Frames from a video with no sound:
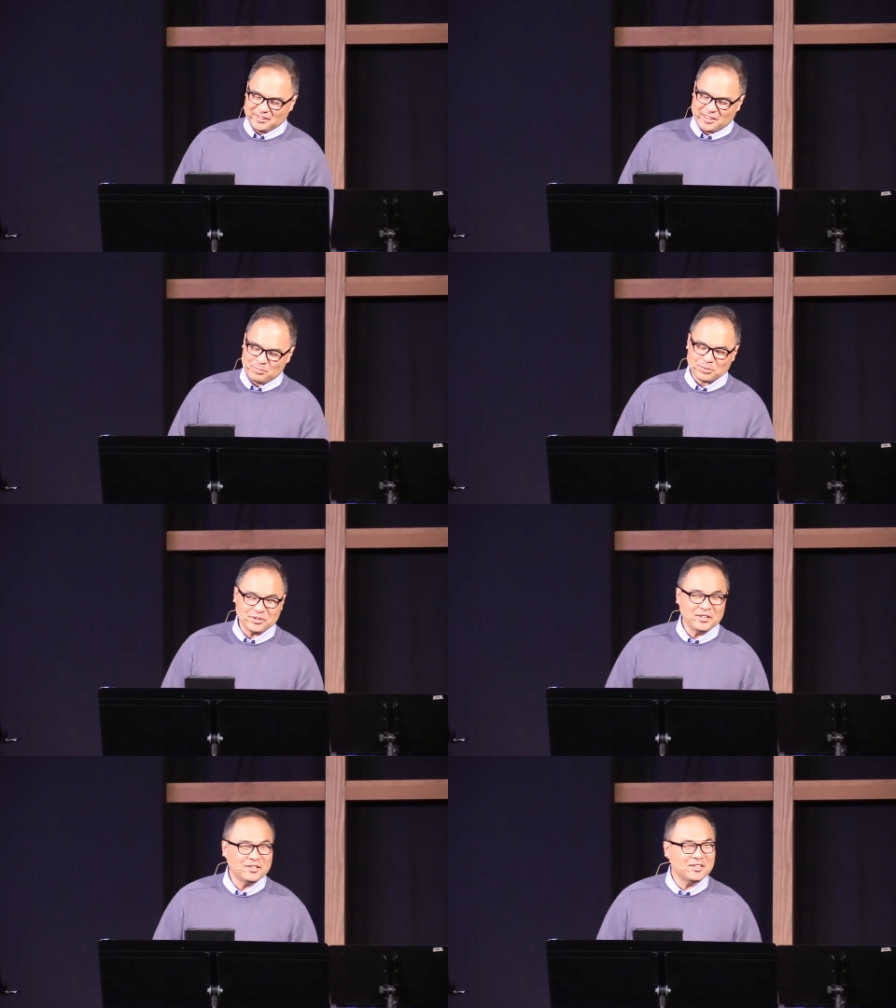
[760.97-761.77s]
I
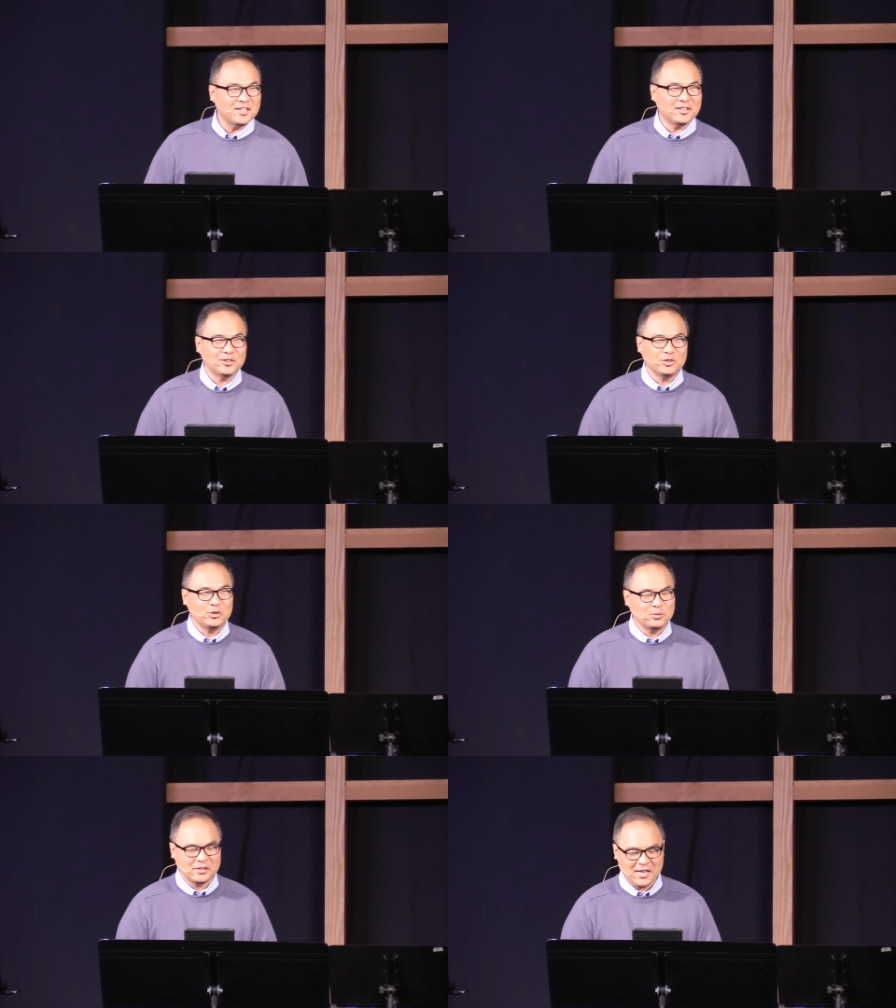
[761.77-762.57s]
pray that
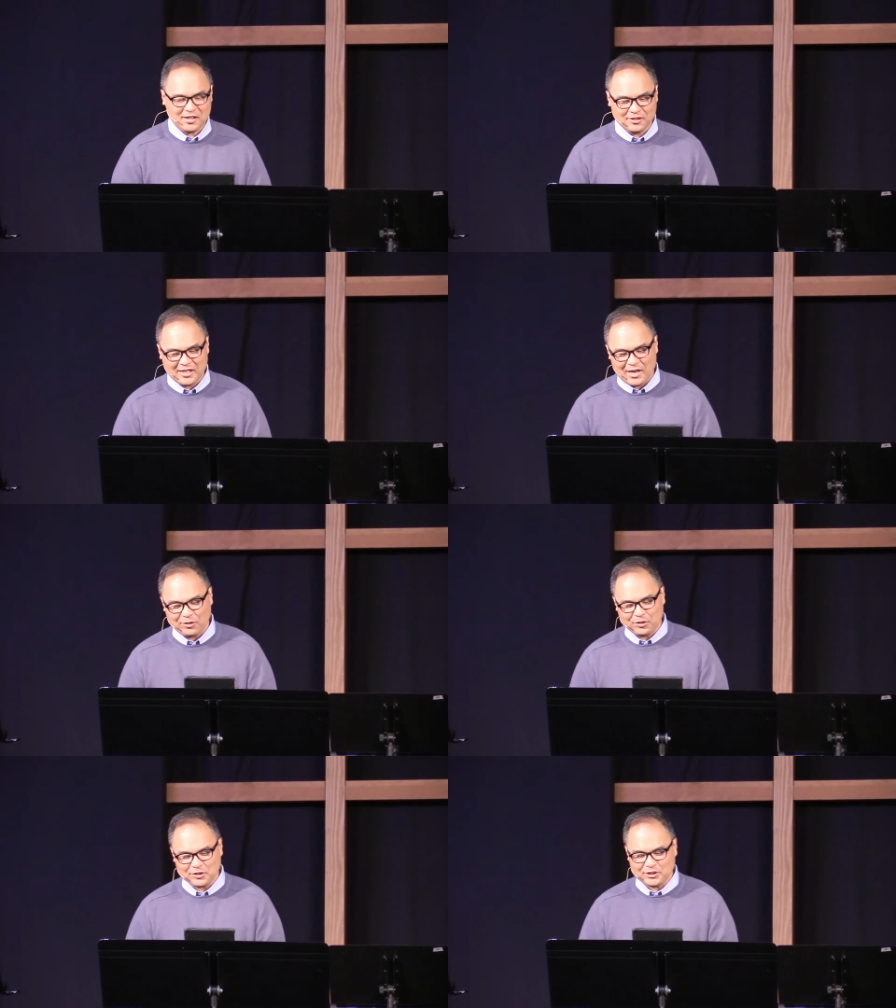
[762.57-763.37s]
you would not allow
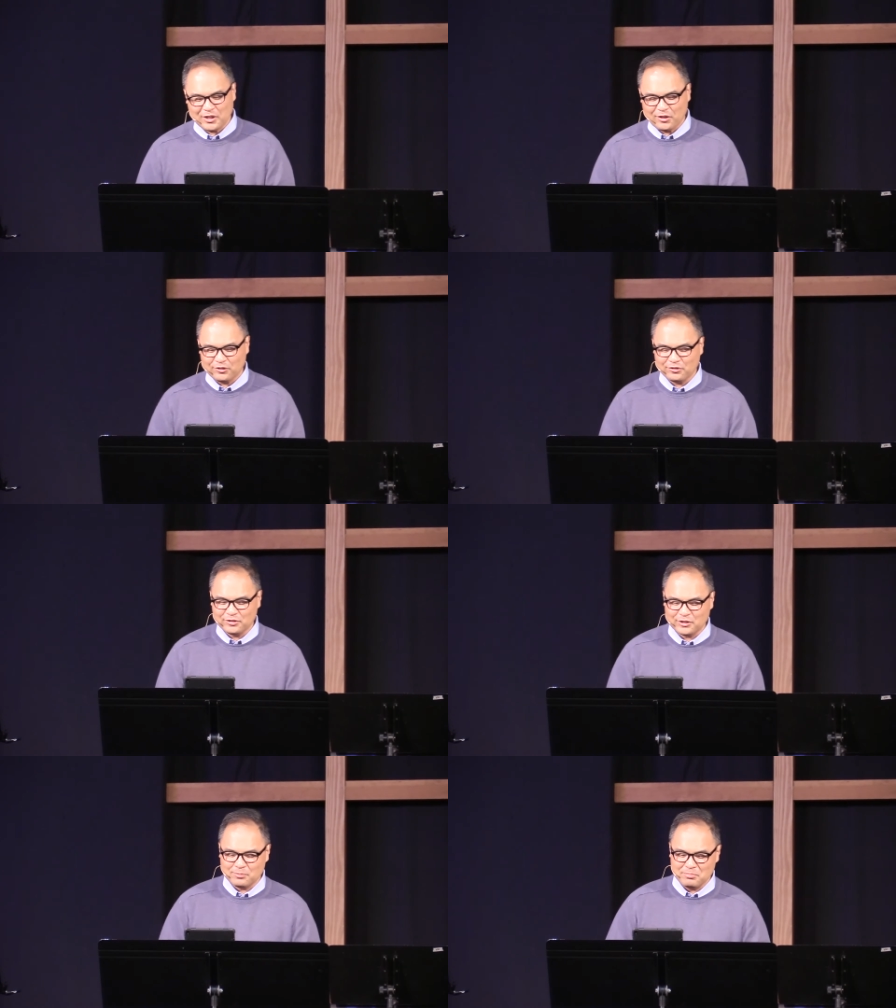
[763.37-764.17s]
yourself
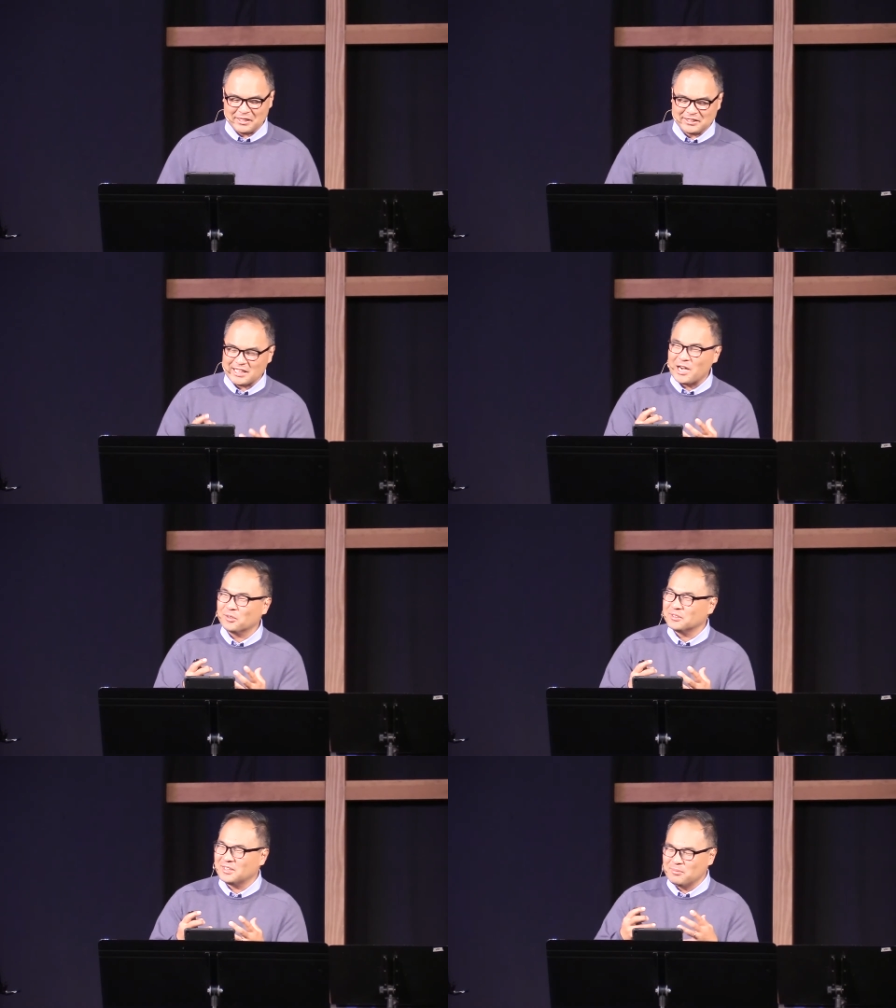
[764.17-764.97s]
to miss
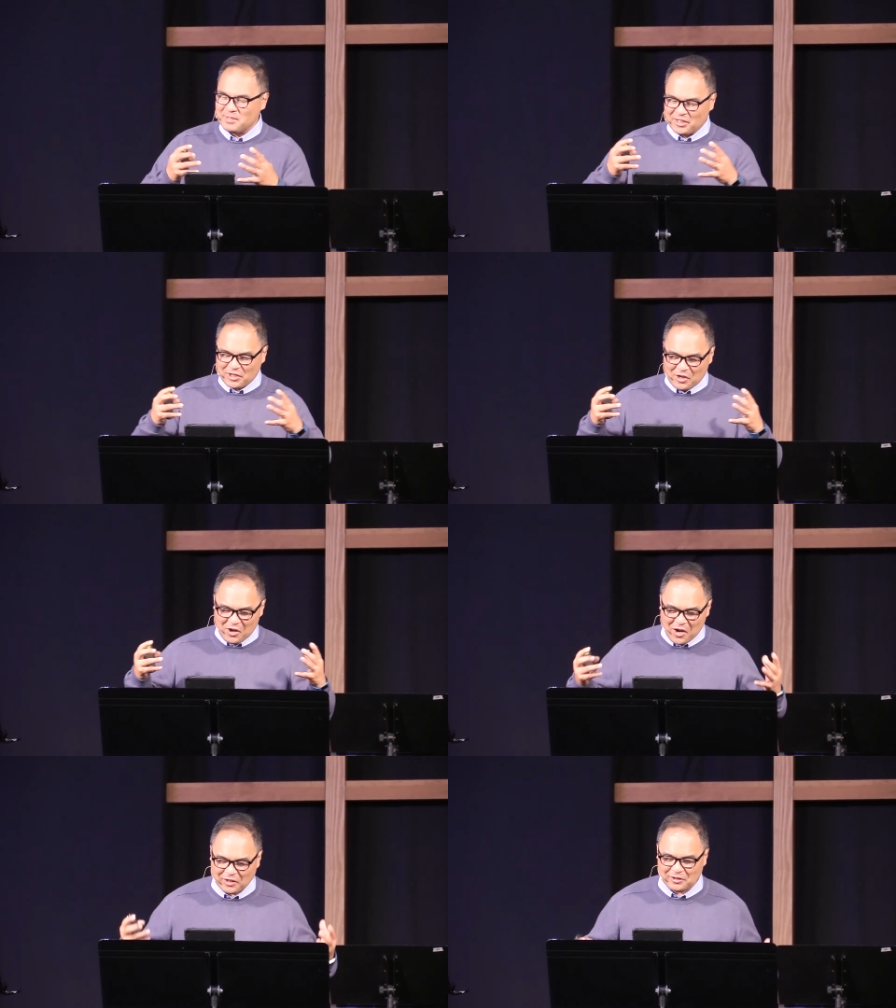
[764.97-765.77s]
out in being
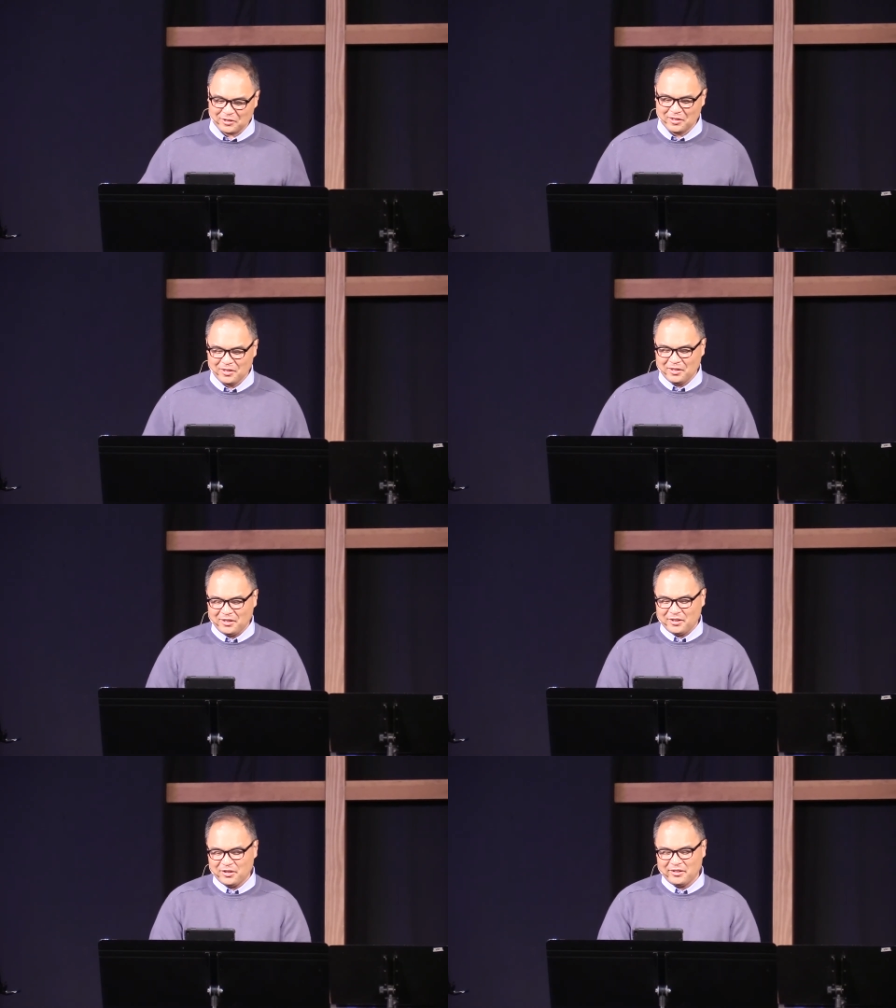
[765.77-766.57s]
caught
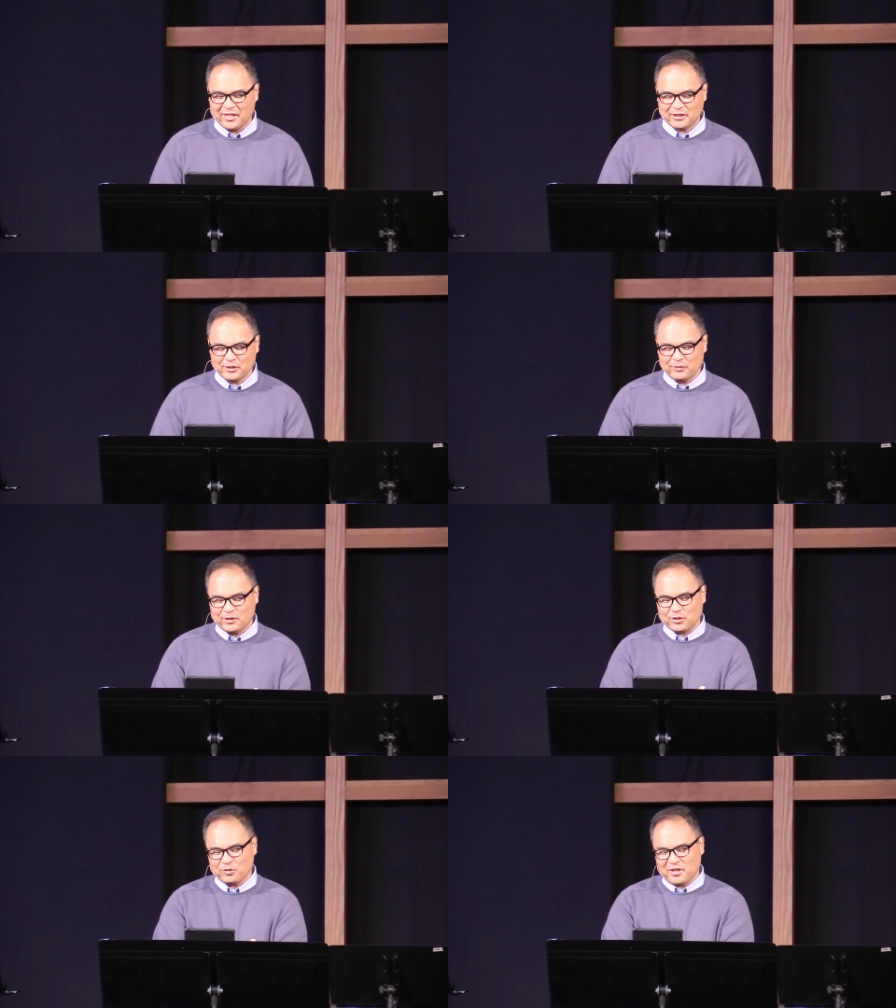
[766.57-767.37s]
in the nets of
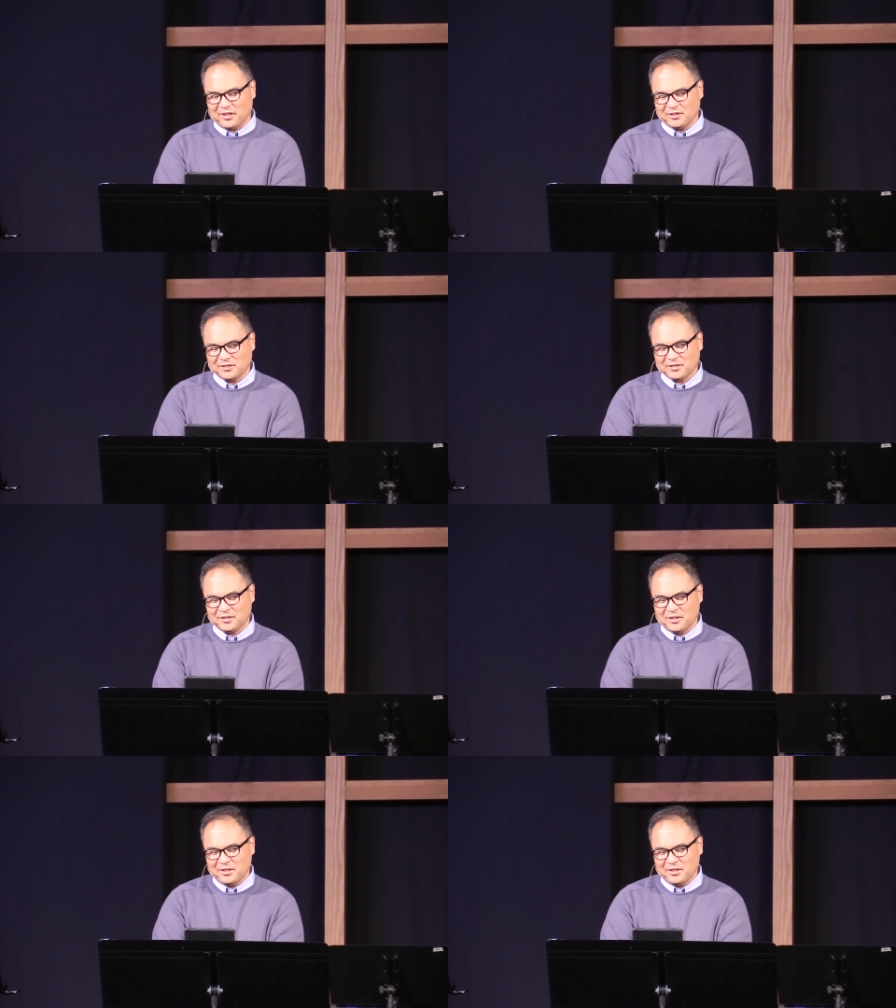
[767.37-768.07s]
His grace.